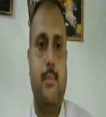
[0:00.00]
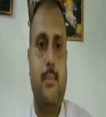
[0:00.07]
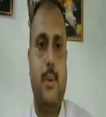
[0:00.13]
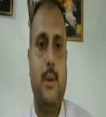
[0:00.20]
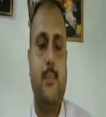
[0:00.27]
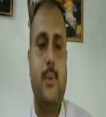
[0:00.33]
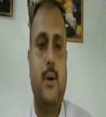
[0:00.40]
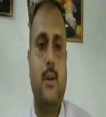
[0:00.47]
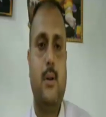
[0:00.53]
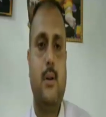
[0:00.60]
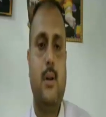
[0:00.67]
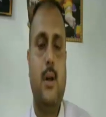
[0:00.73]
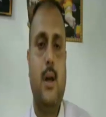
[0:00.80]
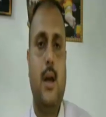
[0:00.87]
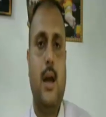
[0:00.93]

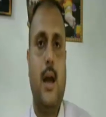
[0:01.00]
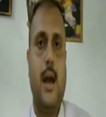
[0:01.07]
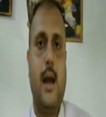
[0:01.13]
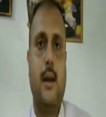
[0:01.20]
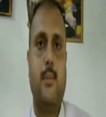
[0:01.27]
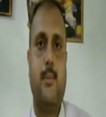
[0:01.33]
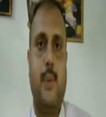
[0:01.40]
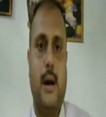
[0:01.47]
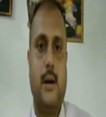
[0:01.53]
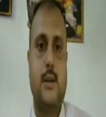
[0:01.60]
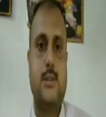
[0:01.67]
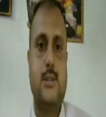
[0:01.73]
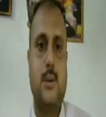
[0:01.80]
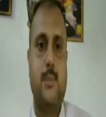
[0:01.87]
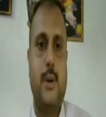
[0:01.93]
people had
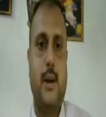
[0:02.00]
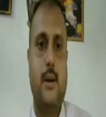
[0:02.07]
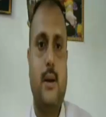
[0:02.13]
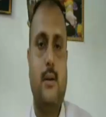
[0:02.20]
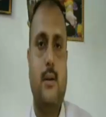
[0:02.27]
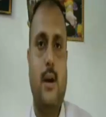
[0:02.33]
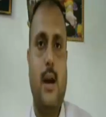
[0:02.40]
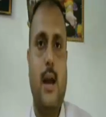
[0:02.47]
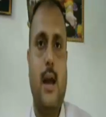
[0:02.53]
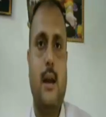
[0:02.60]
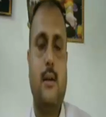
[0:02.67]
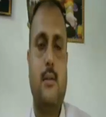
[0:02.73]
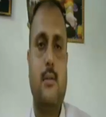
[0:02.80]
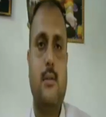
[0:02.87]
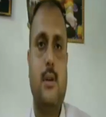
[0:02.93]
participated
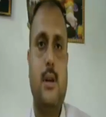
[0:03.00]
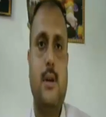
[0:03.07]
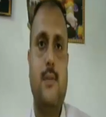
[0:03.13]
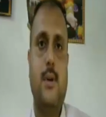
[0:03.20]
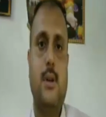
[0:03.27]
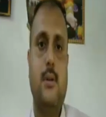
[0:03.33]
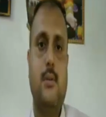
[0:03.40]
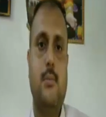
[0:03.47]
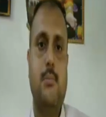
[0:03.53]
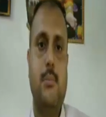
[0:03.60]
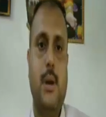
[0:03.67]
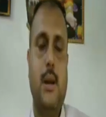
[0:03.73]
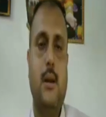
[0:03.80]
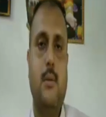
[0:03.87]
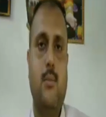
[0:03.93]
and even
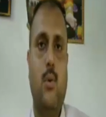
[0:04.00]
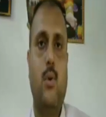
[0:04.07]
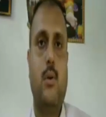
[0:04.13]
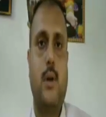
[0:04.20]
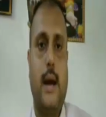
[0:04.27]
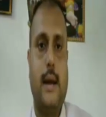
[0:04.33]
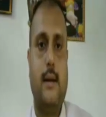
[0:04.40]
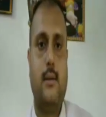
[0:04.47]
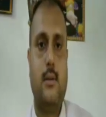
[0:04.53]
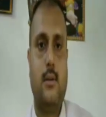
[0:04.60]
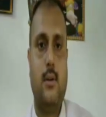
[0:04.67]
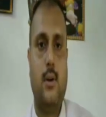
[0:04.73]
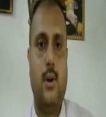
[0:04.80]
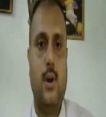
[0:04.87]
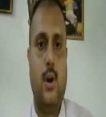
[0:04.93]
many more died.
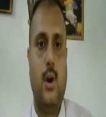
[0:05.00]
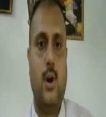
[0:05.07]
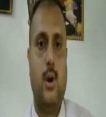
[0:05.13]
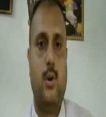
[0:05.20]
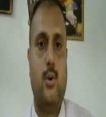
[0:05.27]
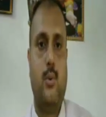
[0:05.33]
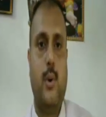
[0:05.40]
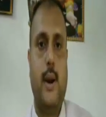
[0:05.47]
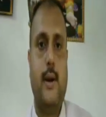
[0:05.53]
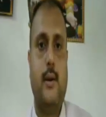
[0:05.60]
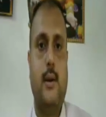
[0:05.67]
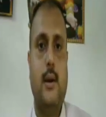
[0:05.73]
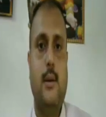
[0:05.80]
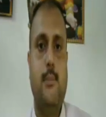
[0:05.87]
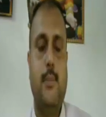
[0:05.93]

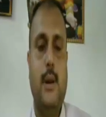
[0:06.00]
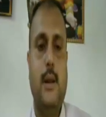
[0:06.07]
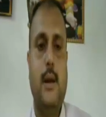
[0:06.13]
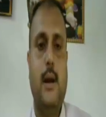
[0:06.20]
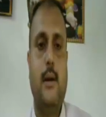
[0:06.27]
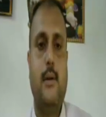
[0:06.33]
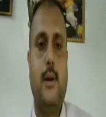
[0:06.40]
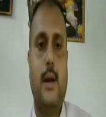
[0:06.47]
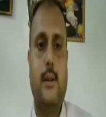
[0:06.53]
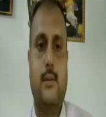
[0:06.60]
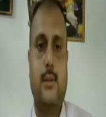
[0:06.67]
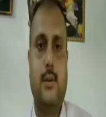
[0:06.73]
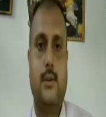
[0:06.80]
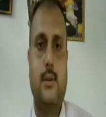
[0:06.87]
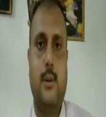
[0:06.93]
20 million
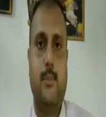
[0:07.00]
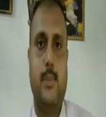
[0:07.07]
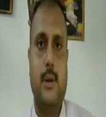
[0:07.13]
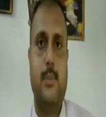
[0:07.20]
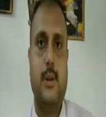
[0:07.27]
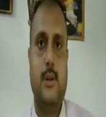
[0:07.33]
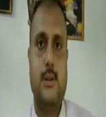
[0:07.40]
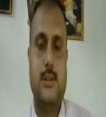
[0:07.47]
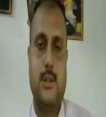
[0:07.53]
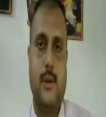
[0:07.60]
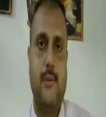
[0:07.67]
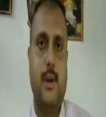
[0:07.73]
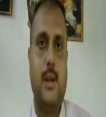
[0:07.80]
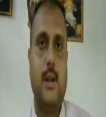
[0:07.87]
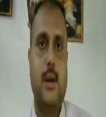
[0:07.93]
deaths. The people, the
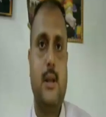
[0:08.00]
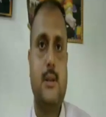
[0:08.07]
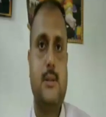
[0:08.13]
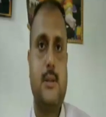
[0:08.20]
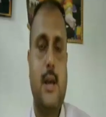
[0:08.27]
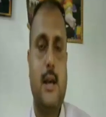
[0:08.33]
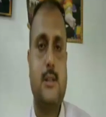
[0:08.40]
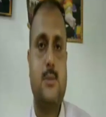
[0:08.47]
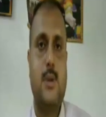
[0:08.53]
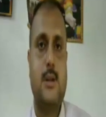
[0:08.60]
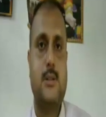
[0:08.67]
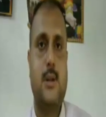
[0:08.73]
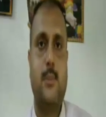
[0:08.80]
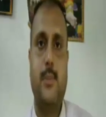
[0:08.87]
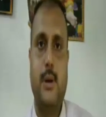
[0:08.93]
civilians as
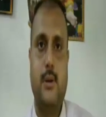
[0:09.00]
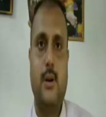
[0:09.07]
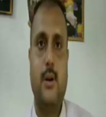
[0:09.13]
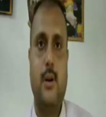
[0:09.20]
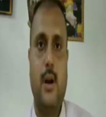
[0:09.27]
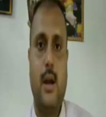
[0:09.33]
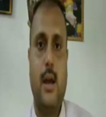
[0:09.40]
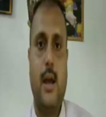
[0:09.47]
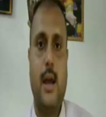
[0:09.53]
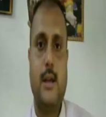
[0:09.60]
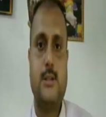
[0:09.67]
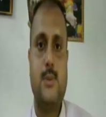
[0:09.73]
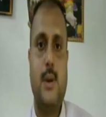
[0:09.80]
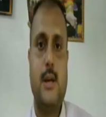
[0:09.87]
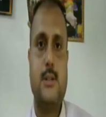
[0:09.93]
well as the
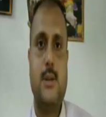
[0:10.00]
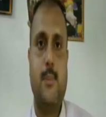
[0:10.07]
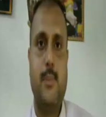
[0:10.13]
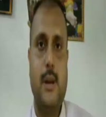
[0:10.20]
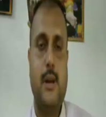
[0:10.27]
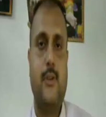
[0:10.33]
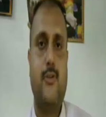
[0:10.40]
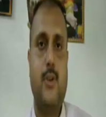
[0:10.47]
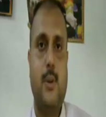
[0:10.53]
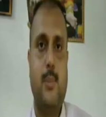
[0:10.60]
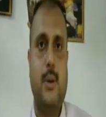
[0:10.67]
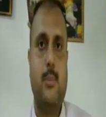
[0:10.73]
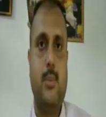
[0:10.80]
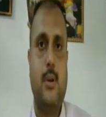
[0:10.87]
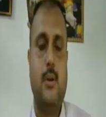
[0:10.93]
military
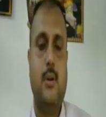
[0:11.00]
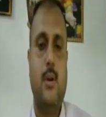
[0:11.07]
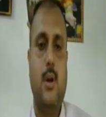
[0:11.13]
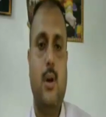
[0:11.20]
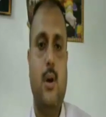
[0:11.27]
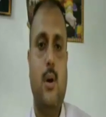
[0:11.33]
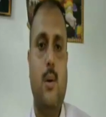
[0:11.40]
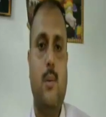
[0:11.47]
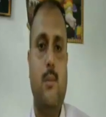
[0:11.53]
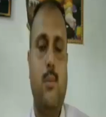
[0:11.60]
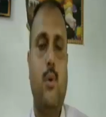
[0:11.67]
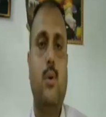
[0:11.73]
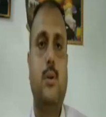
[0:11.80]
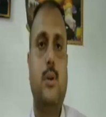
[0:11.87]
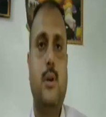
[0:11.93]
people,
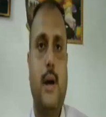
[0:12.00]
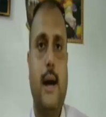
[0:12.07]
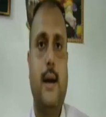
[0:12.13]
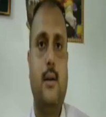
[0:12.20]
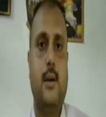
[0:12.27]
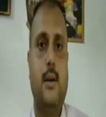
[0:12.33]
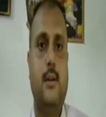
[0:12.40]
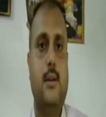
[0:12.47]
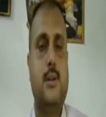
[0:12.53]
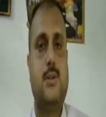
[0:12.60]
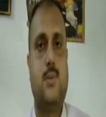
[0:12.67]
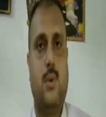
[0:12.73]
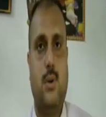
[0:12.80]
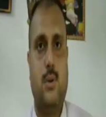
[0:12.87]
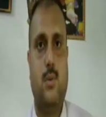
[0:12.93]
both died in
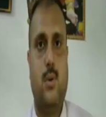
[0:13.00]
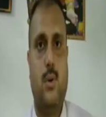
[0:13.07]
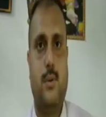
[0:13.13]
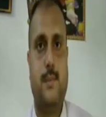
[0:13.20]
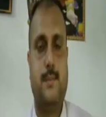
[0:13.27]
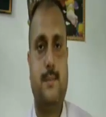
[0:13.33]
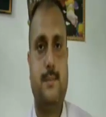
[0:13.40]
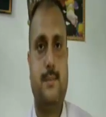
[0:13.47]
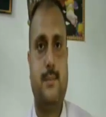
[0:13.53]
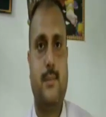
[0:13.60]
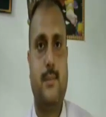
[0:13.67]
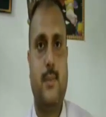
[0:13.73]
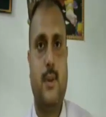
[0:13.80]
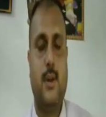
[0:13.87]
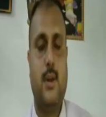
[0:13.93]
this World War.
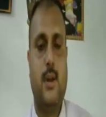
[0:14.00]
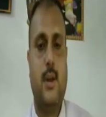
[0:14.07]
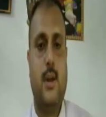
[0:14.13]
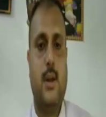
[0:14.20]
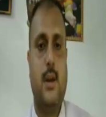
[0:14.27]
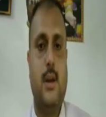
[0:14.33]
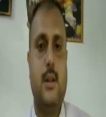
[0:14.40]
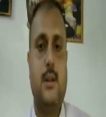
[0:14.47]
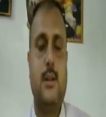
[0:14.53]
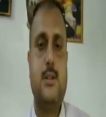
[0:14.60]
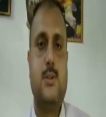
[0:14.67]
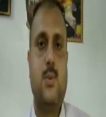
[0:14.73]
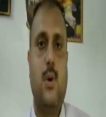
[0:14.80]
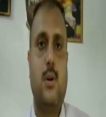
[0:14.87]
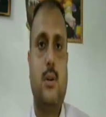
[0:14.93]
In
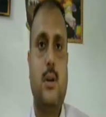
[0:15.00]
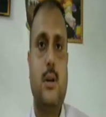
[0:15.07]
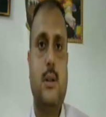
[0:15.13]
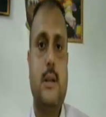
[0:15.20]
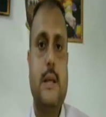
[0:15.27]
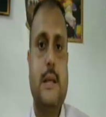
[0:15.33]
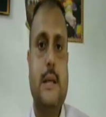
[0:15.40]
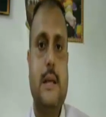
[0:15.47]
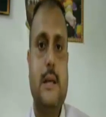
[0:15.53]
this war, the